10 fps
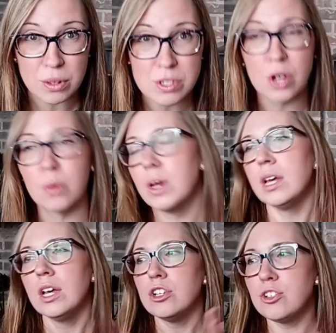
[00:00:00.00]
So
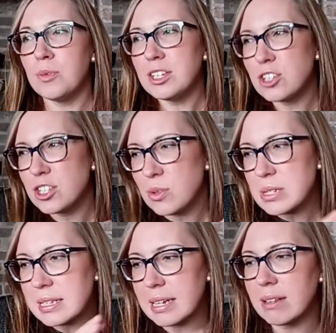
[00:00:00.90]
doing just those
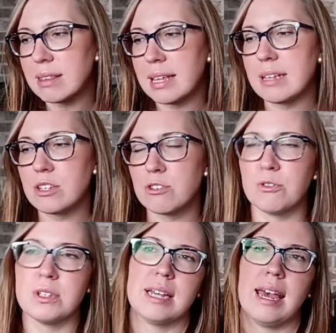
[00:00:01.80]
little things through
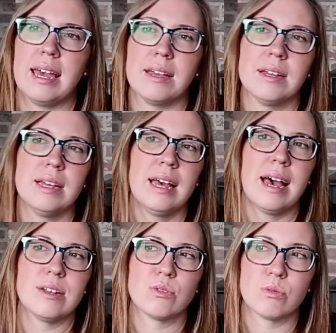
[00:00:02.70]
the day
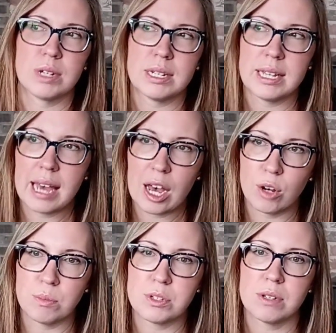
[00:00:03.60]
has really
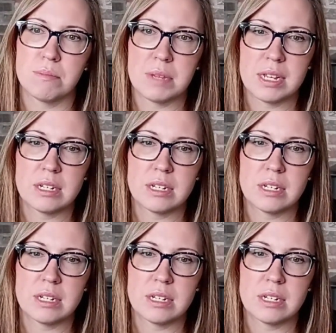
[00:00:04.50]
helped me to